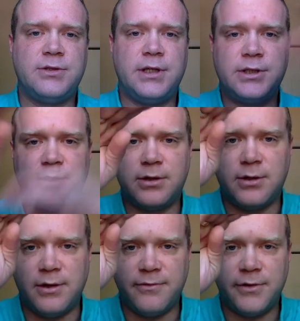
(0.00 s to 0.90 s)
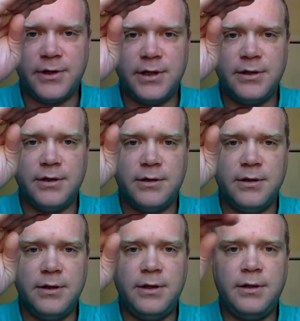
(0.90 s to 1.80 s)
structure or a
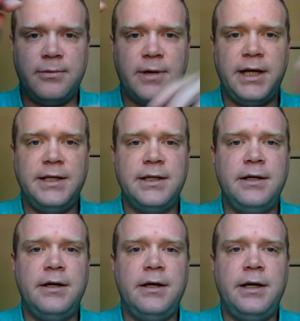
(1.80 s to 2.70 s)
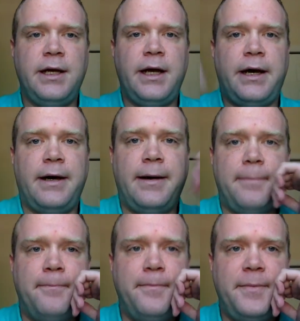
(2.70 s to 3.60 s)
vertical, right?
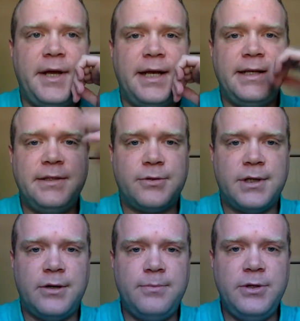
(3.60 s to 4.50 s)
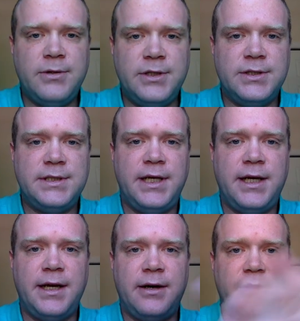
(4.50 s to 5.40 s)
And it'll help you
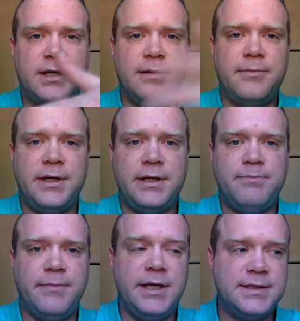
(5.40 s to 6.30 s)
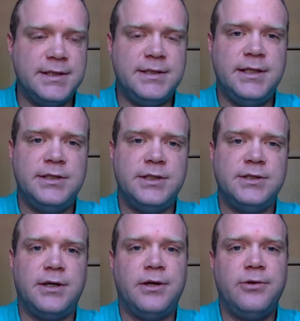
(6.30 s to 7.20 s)
understand how the company makes
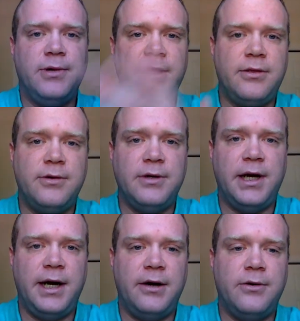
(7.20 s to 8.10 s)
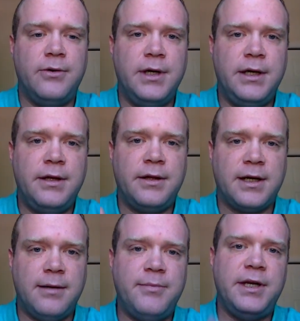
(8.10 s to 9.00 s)
decisions all the way through to how the
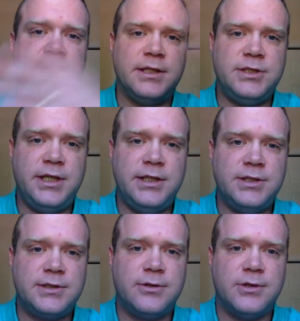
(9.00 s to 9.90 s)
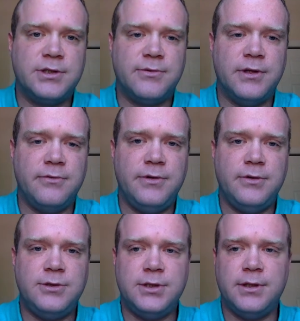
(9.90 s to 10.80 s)
company can change its course for the
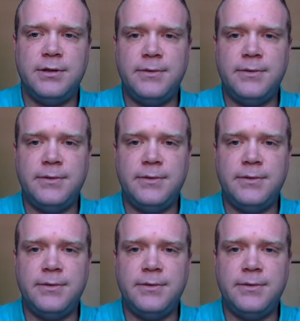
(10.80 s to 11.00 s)
future.